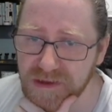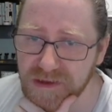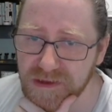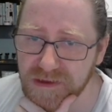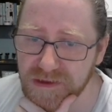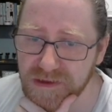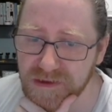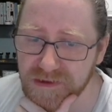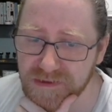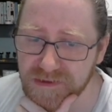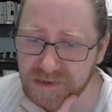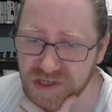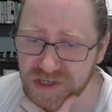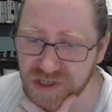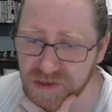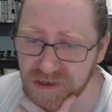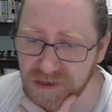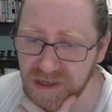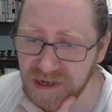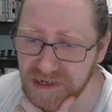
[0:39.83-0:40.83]

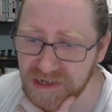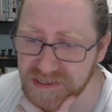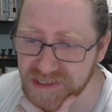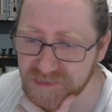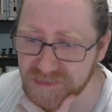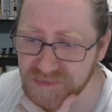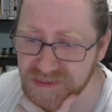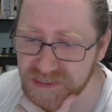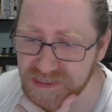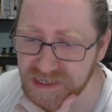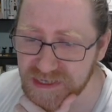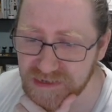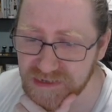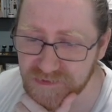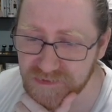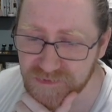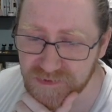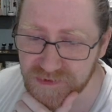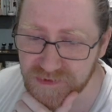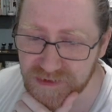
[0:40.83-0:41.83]
initial items
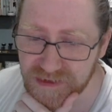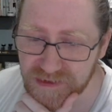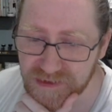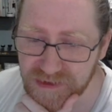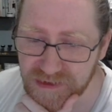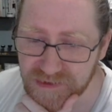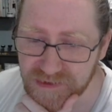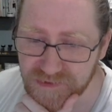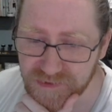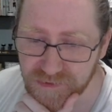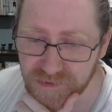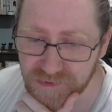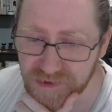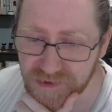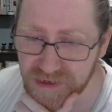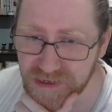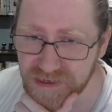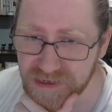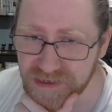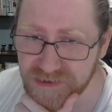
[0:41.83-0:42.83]
and to gain your
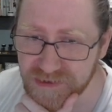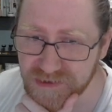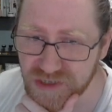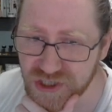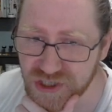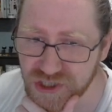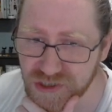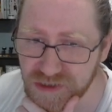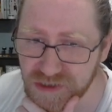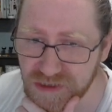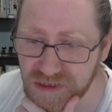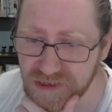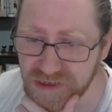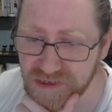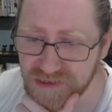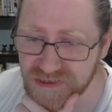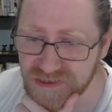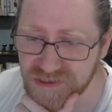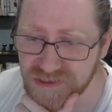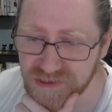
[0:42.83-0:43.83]
initial
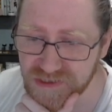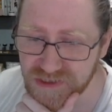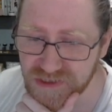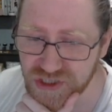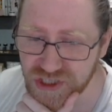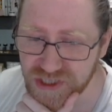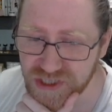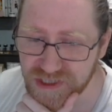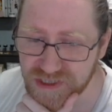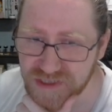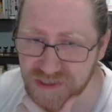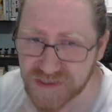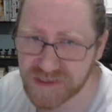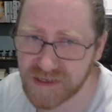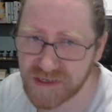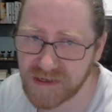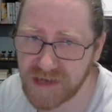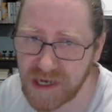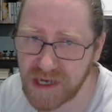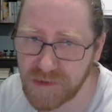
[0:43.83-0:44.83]
synergies
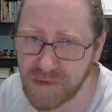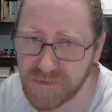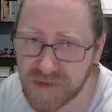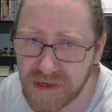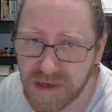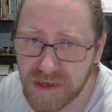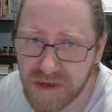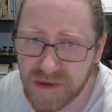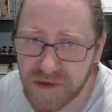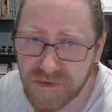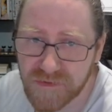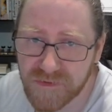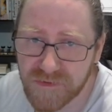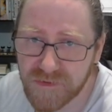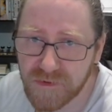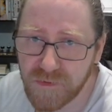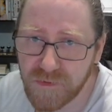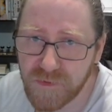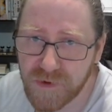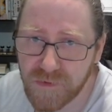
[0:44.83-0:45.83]
out.
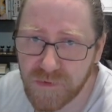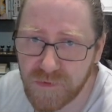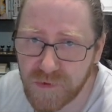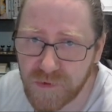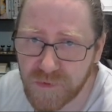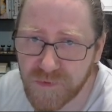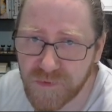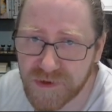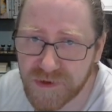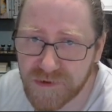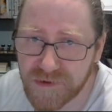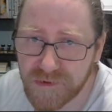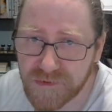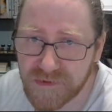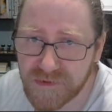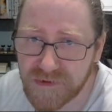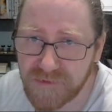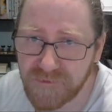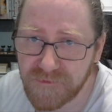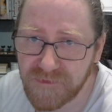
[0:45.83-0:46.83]
So we already got
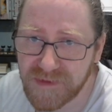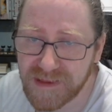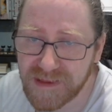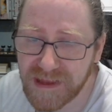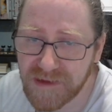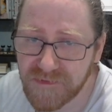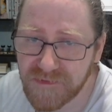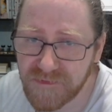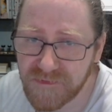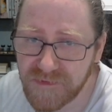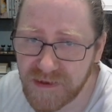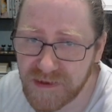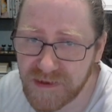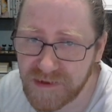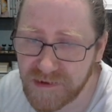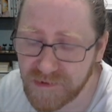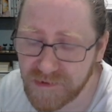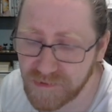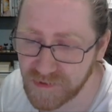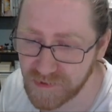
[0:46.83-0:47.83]
the Fluffy
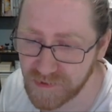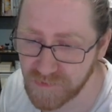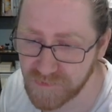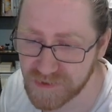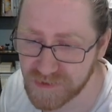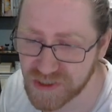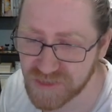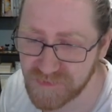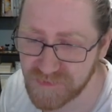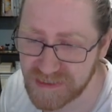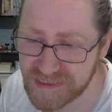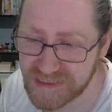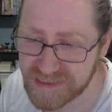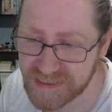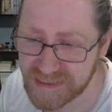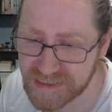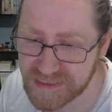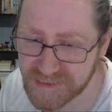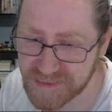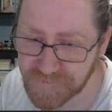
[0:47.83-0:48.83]
here, which means
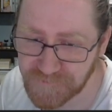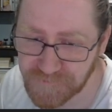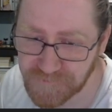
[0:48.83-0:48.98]
that